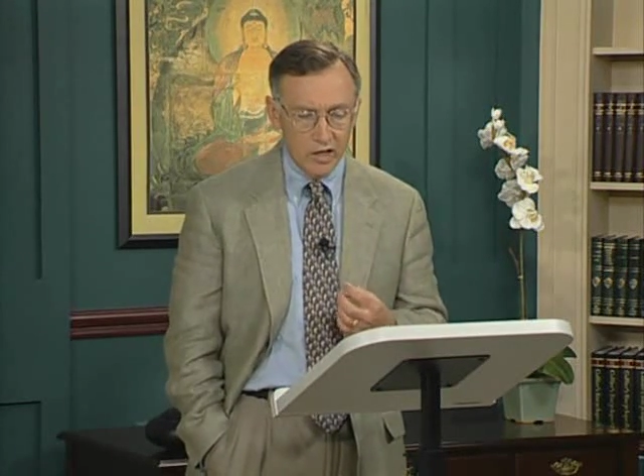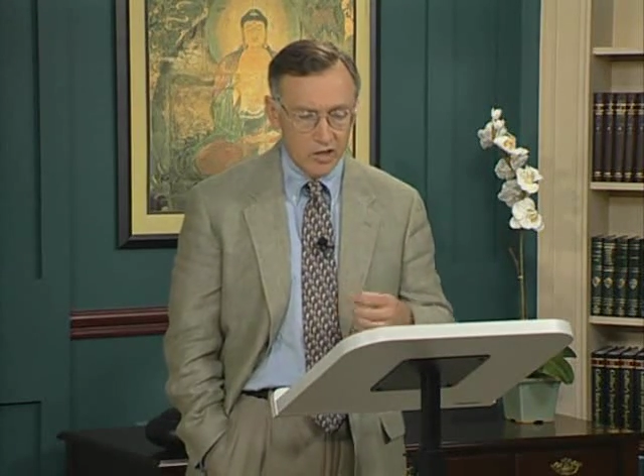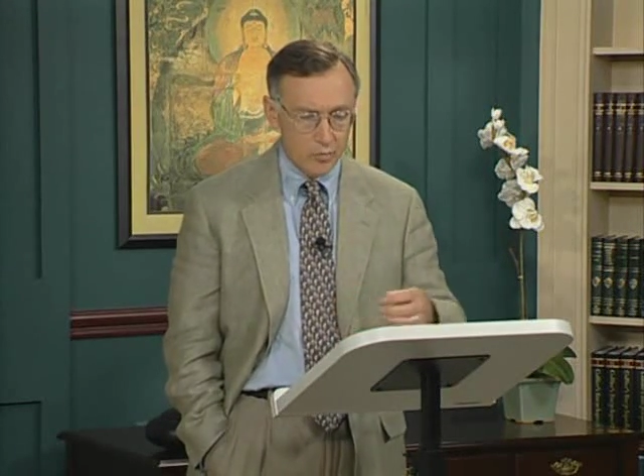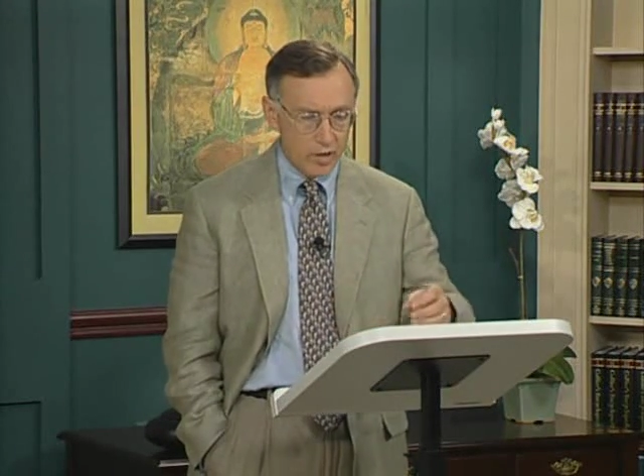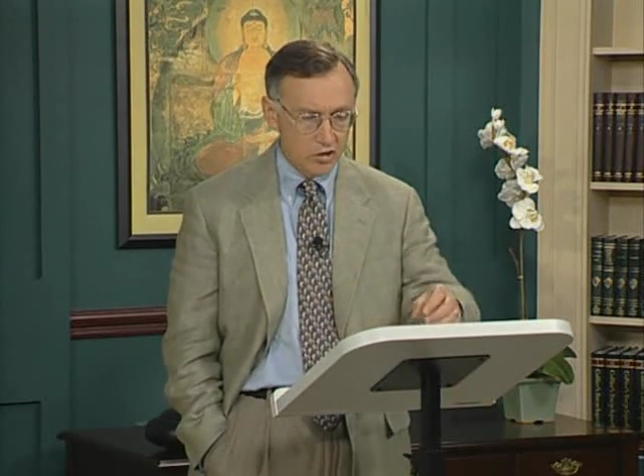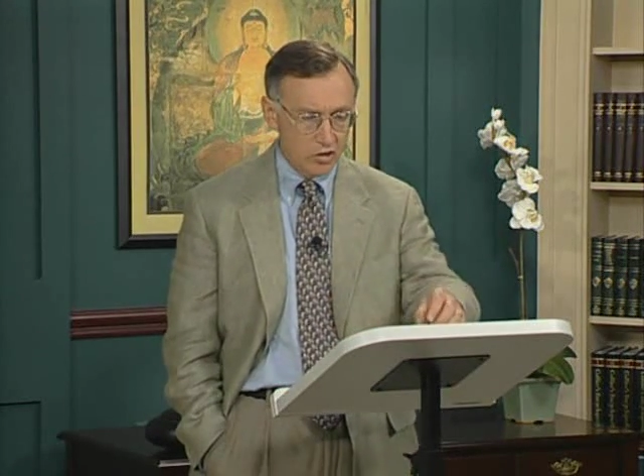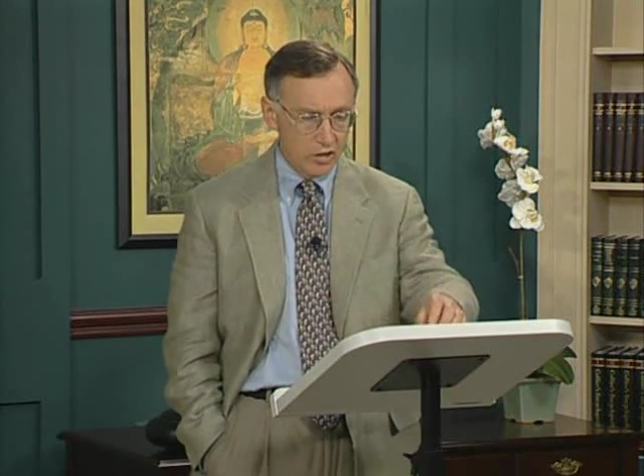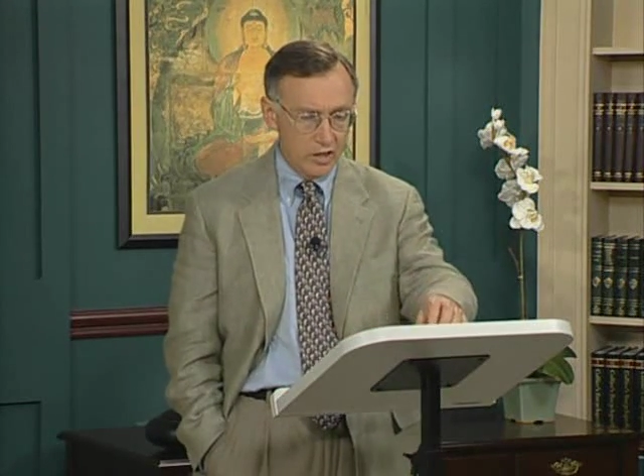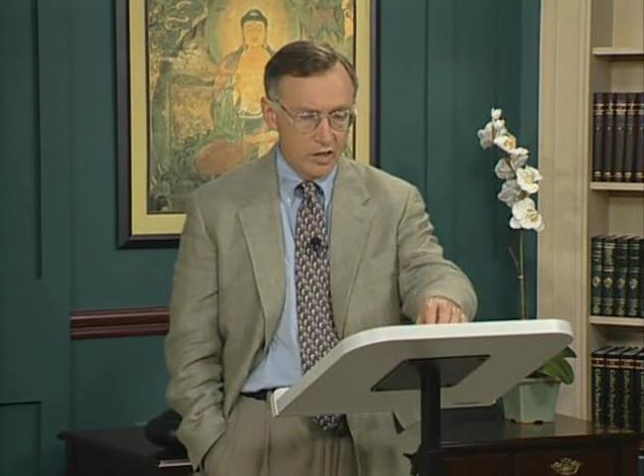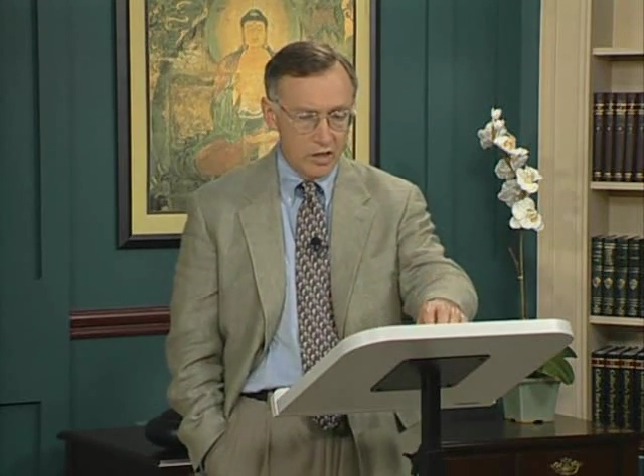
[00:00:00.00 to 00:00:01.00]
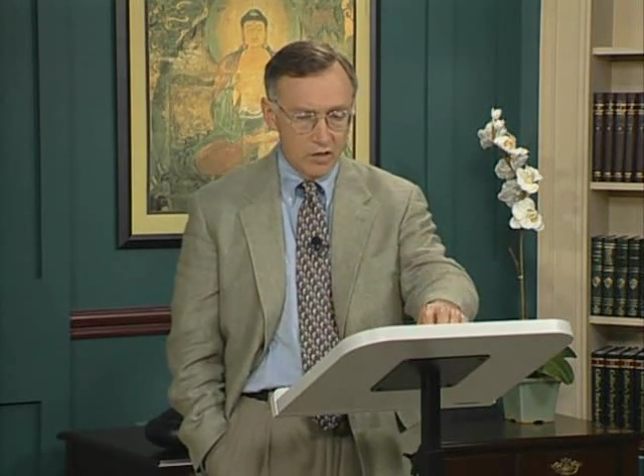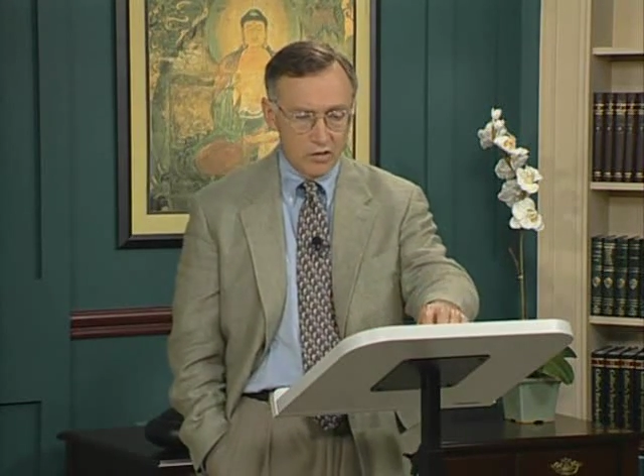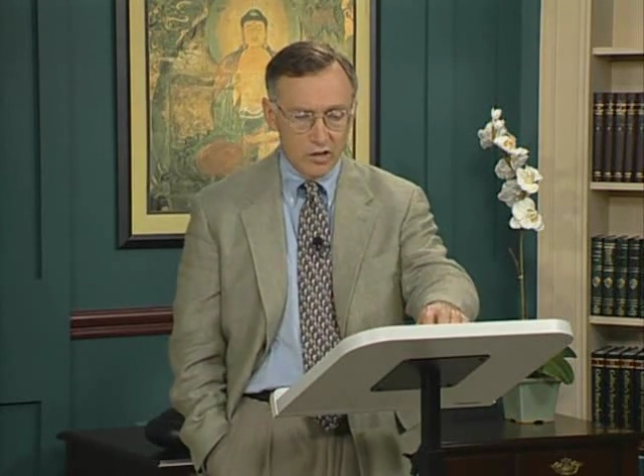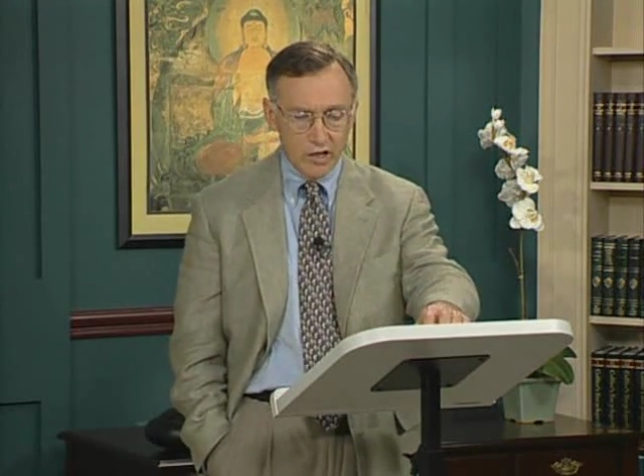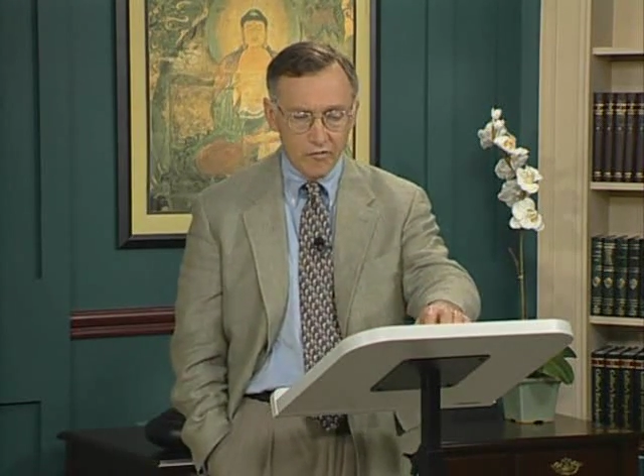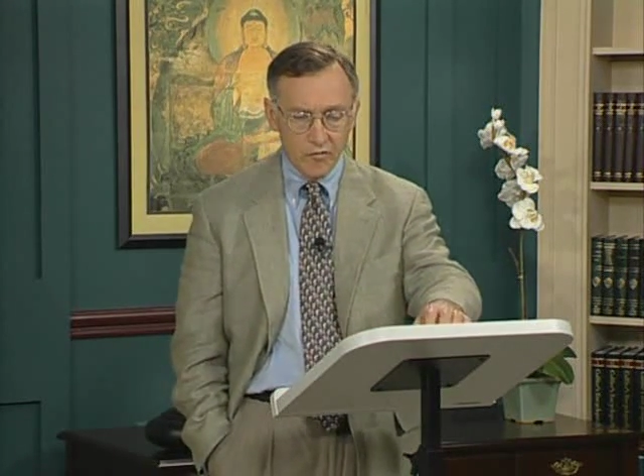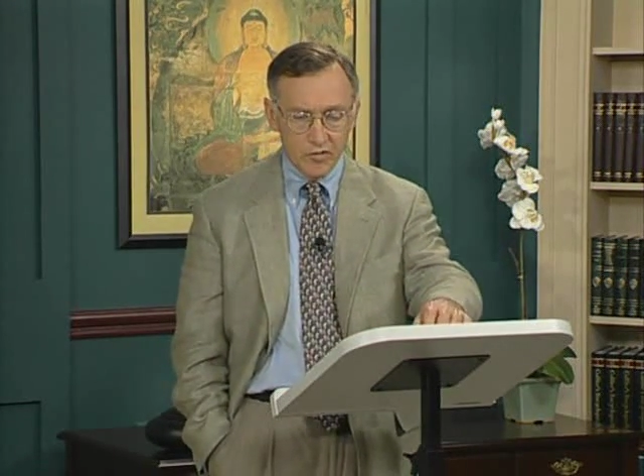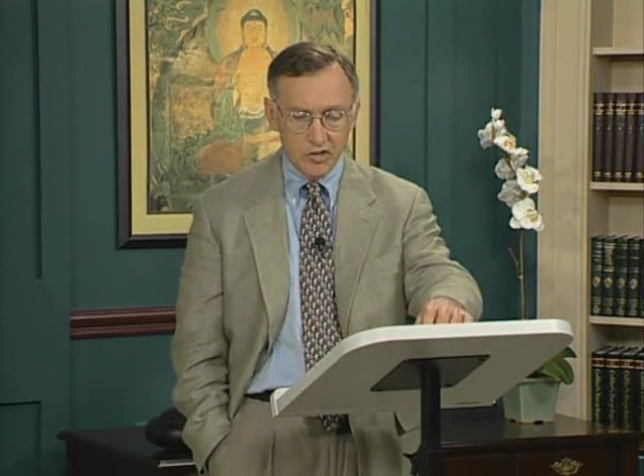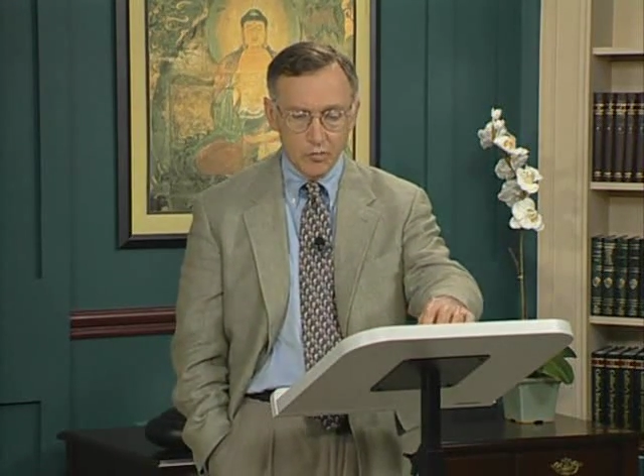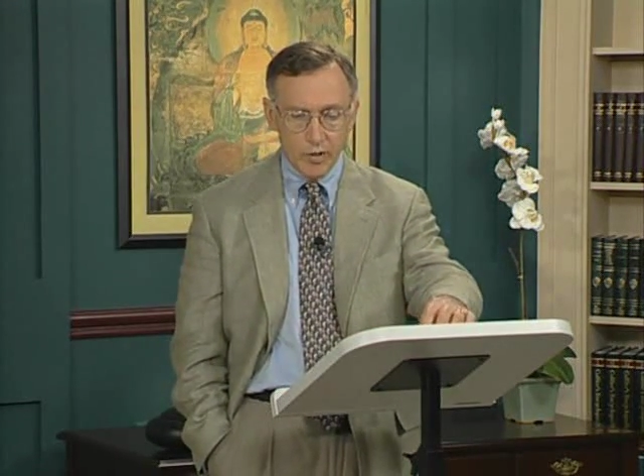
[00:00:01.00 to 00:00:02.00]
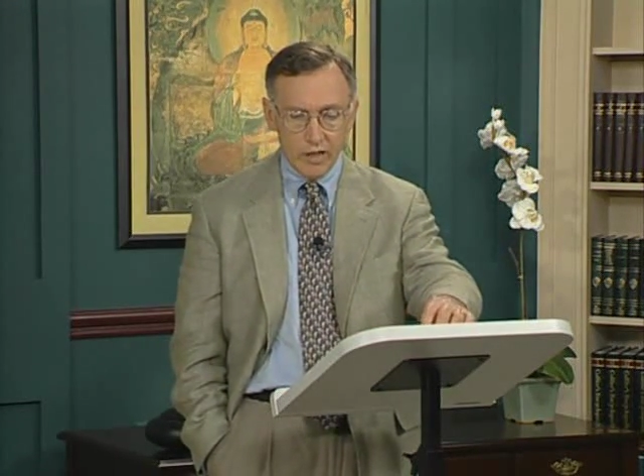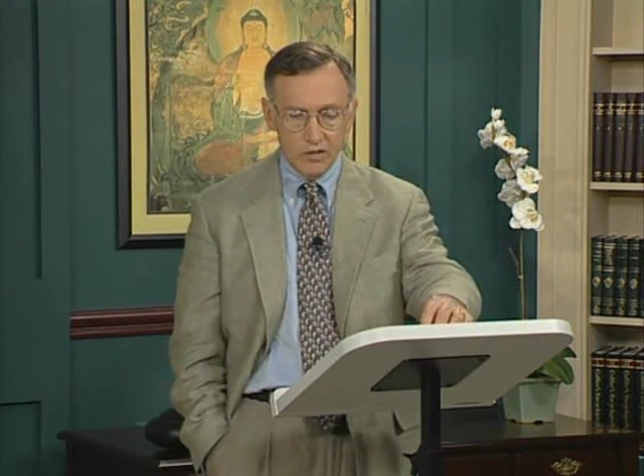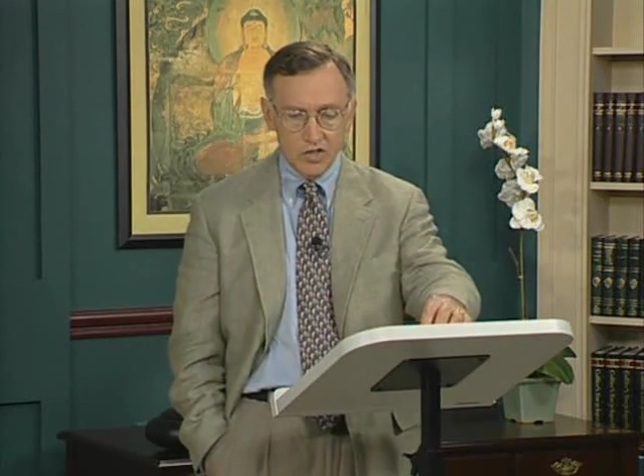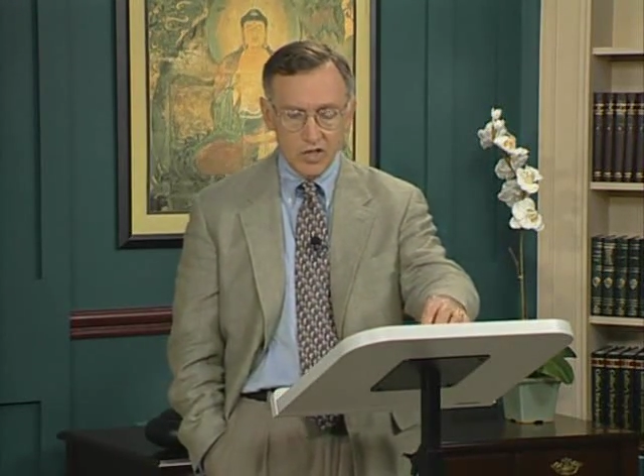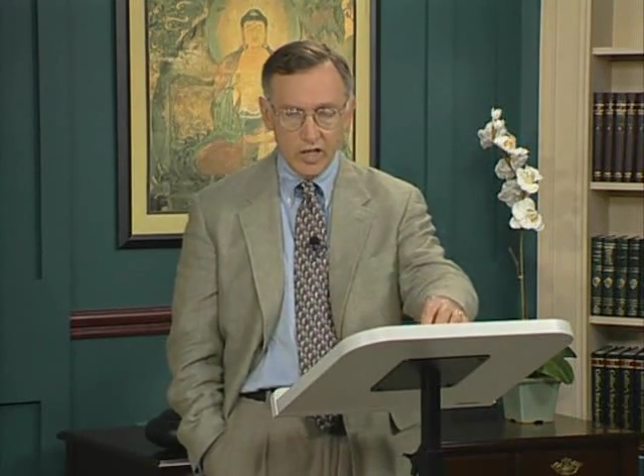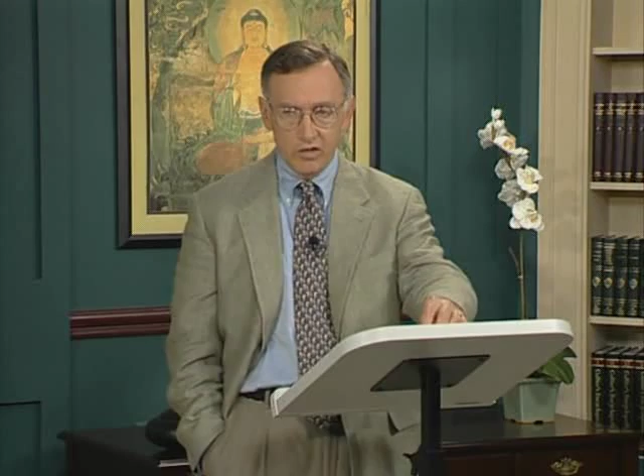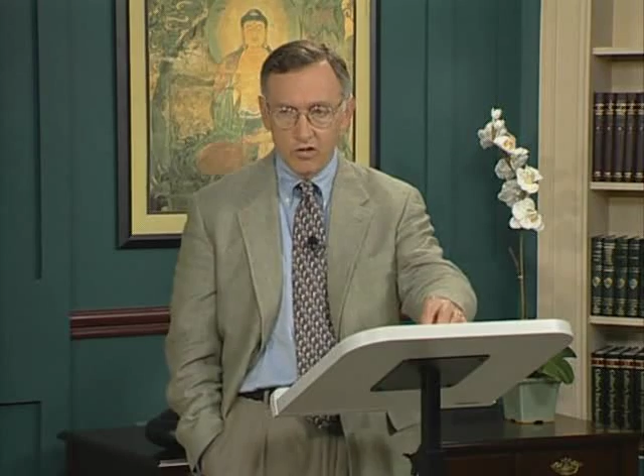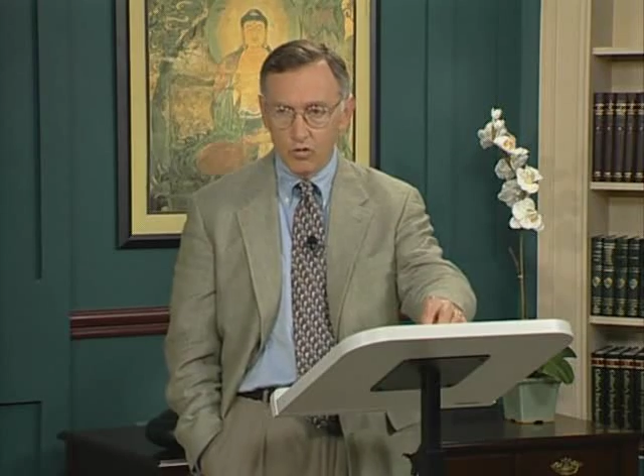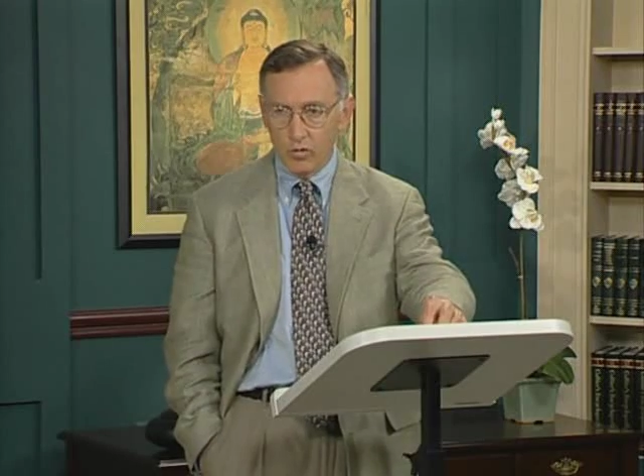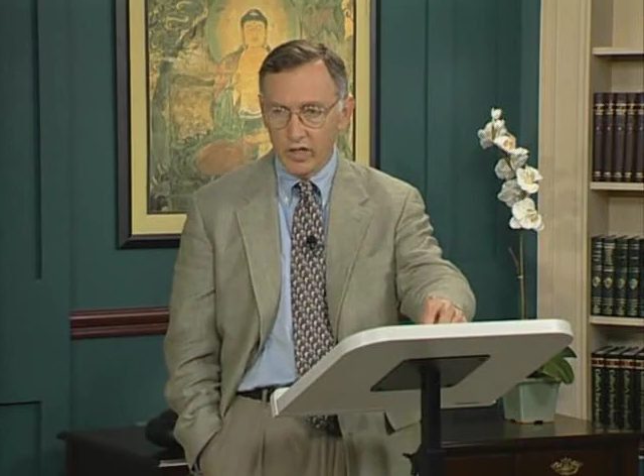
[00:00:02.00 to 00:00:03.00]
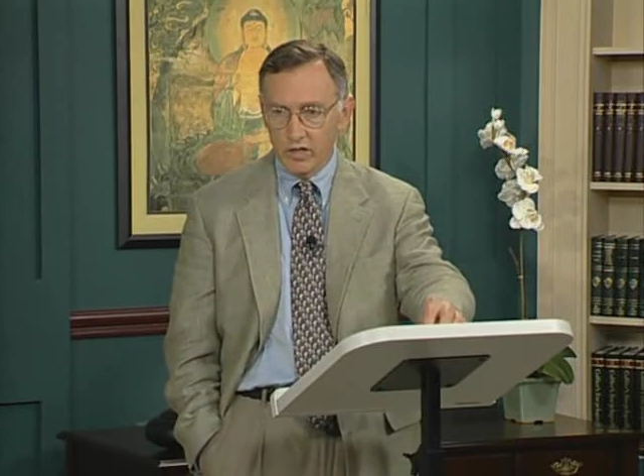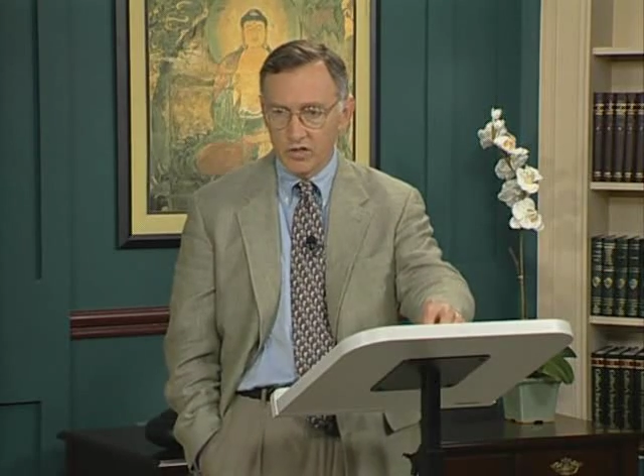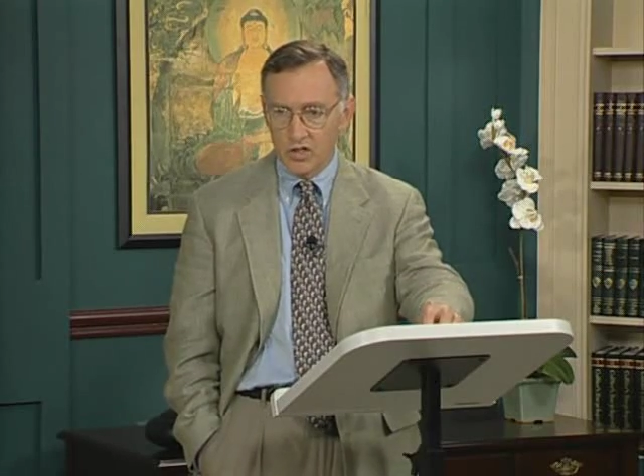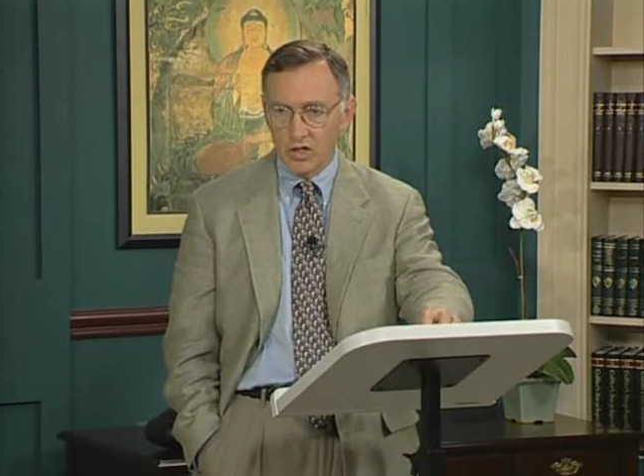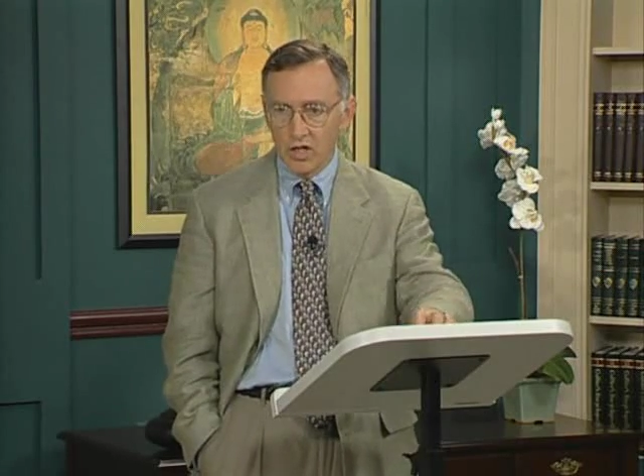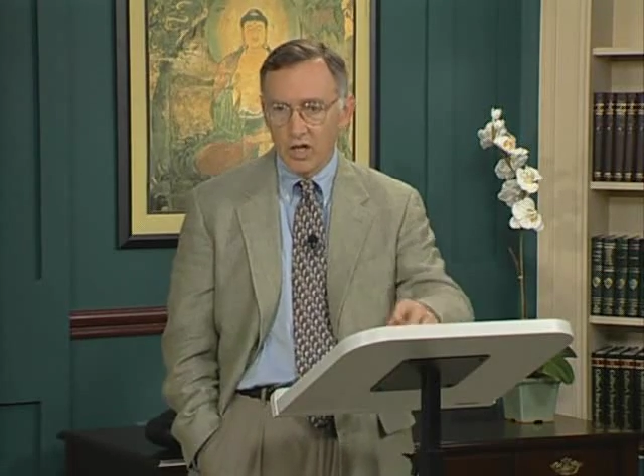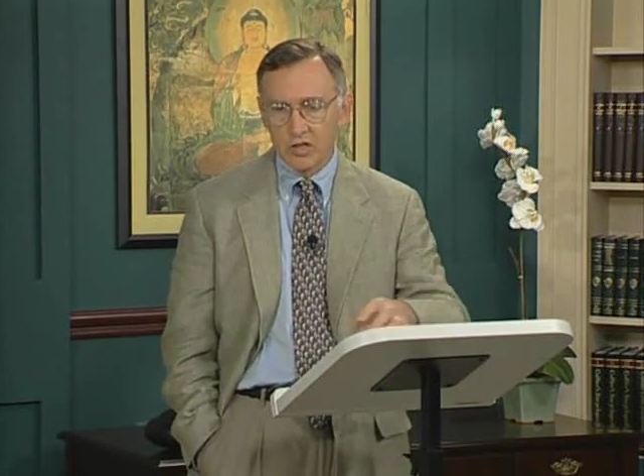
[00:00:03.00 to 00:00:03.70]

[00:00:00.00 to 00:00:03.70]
especially the life of a Tibetan saint who is